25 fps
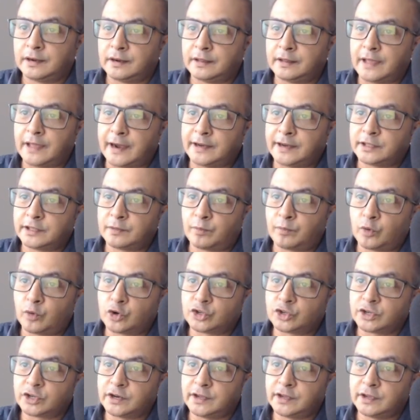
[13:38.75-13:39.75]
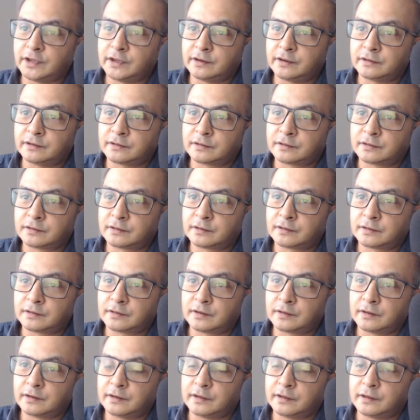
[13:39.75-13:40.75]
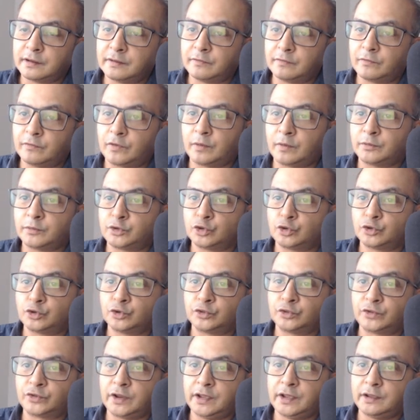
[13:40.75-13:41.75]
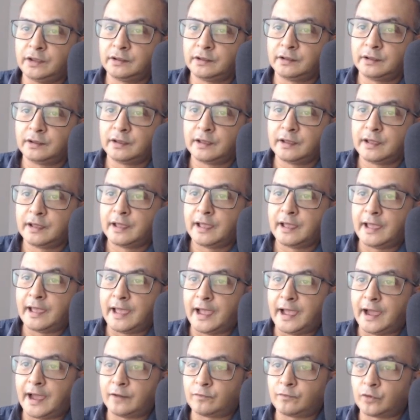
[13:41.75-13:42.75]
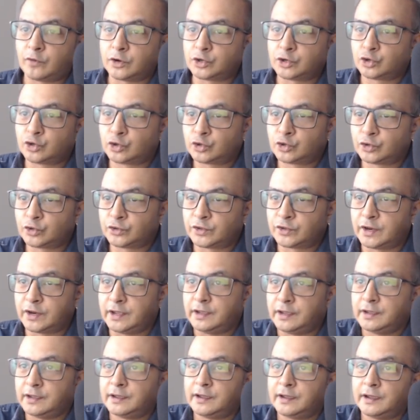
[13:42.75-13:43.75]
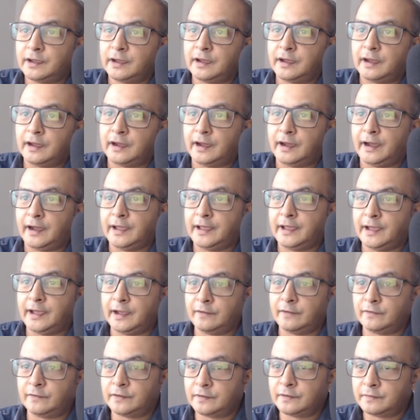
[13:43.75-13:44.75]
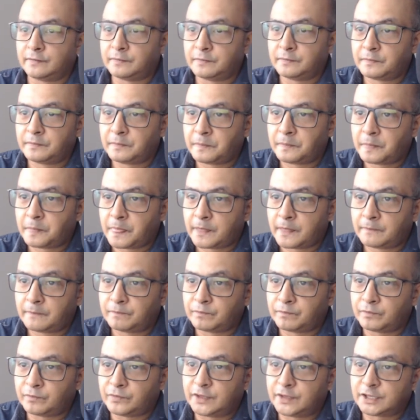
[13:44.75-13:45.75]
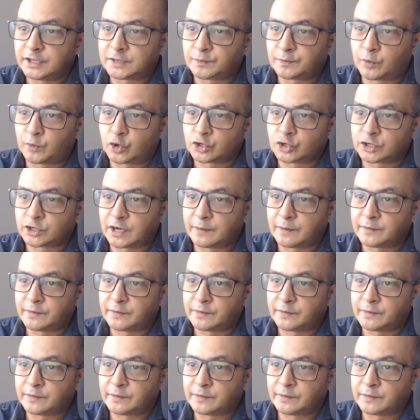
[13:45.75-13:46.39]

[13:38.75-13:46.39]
that is the portion here from 2 to 3, and for 2 to 3 I have this portion.